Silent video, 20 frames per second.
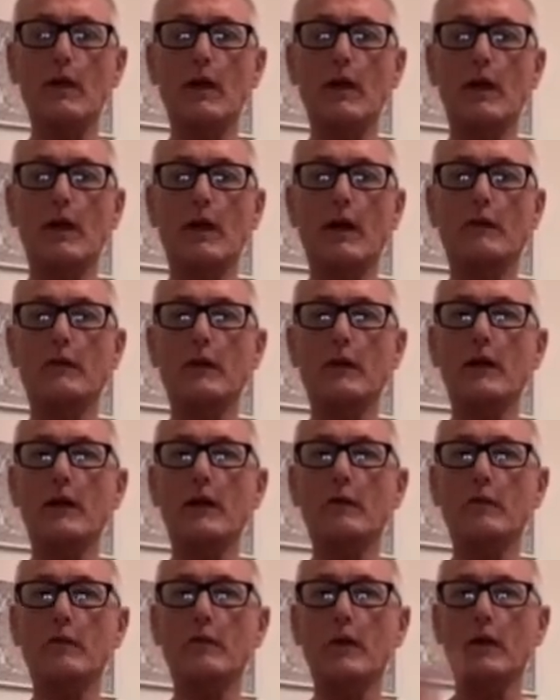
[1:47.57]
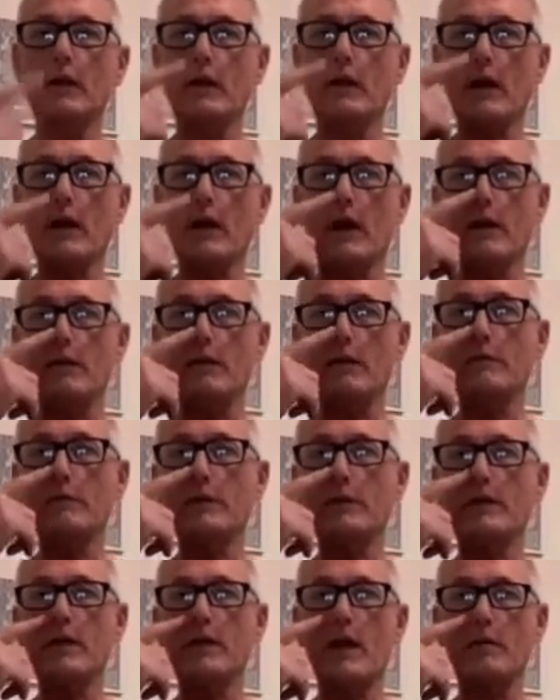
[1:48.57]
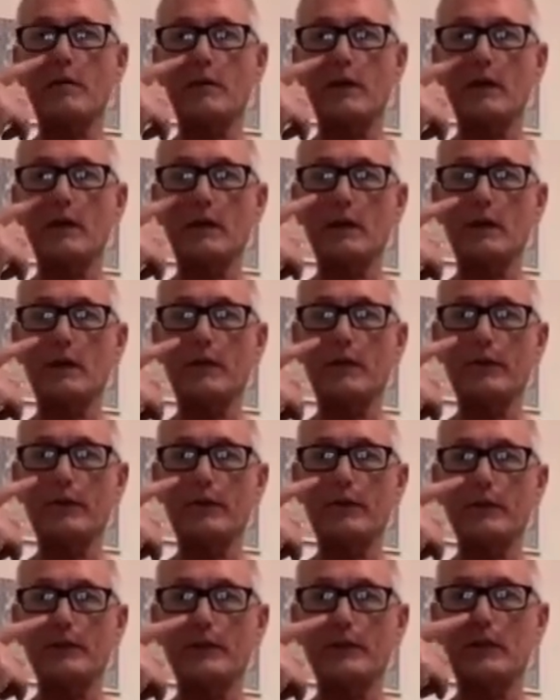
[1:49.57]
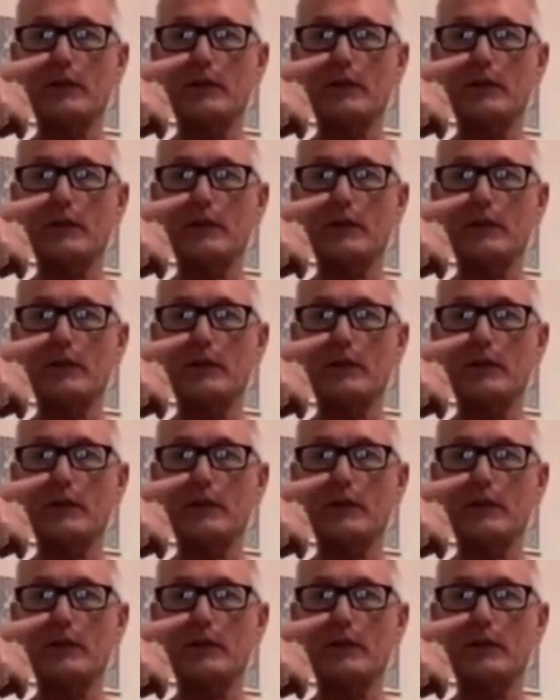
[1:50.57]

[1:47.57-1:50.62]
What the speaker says: And we're going to work on predominantly first